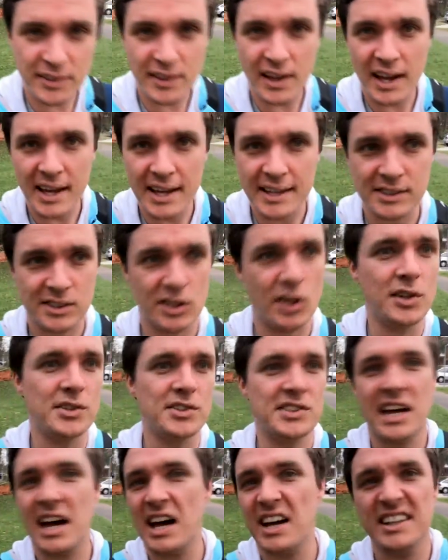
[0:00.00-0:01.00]
thigh, it
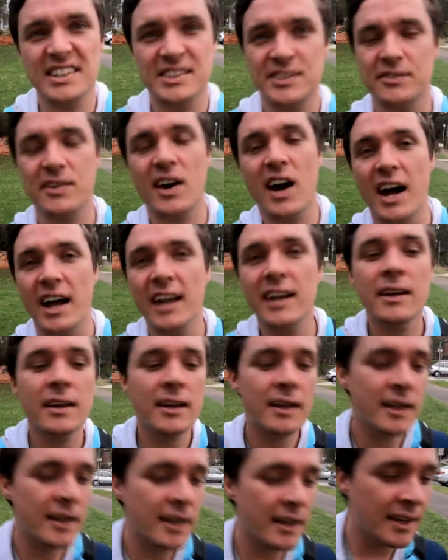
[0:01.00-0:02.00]
turns out, is fine.
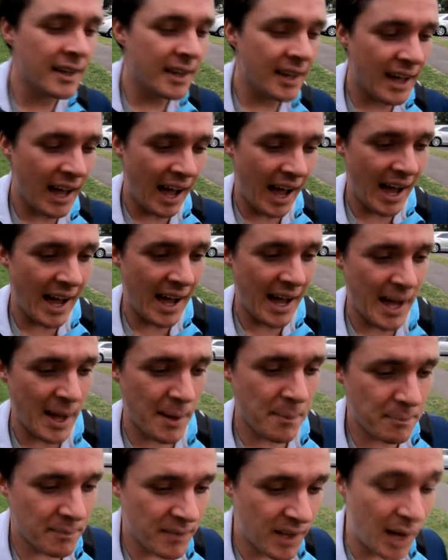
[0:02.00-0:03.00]

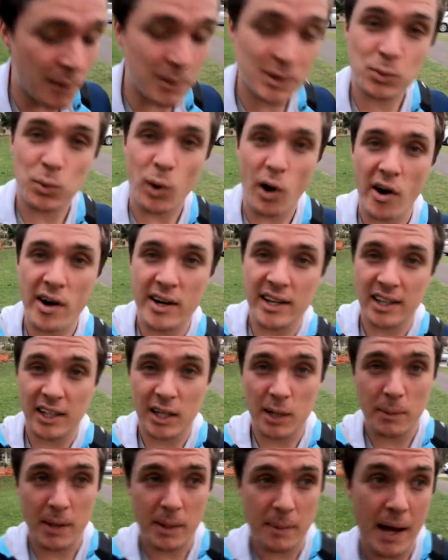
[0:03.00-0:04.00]
I was worried a
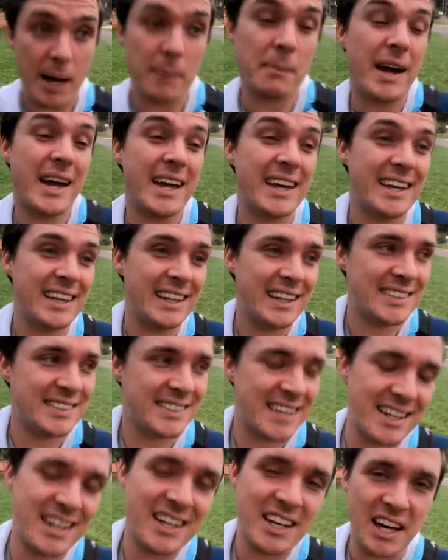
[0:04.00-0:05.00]
little bit about my Achilles
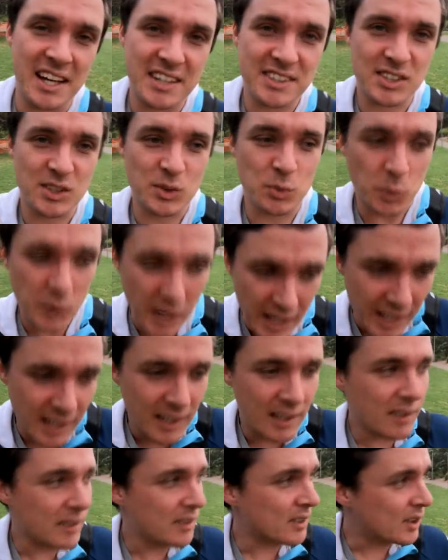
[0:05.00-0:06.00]
tendonitis as
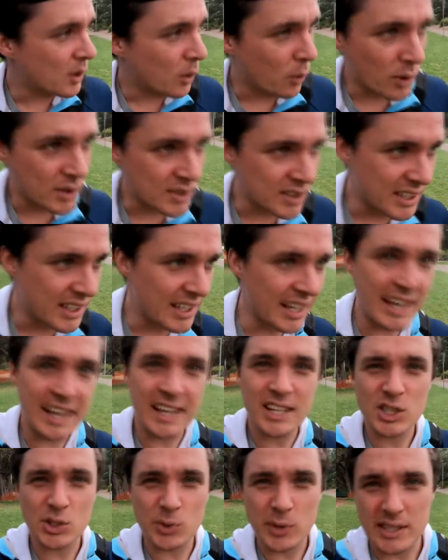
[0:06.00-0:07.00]
well, causing
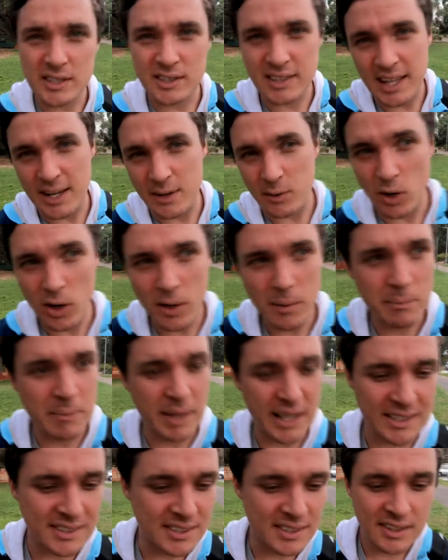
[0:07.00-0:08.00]
injuries later on,
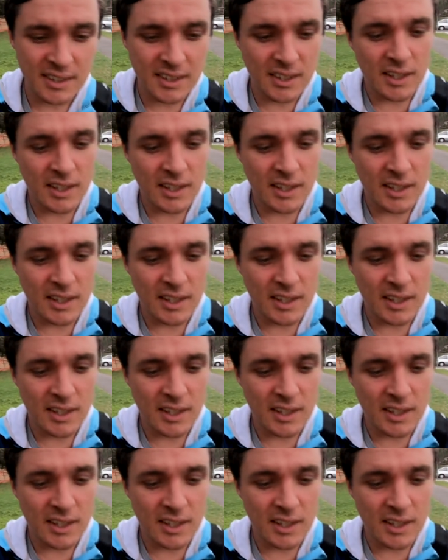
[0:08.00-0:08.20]
but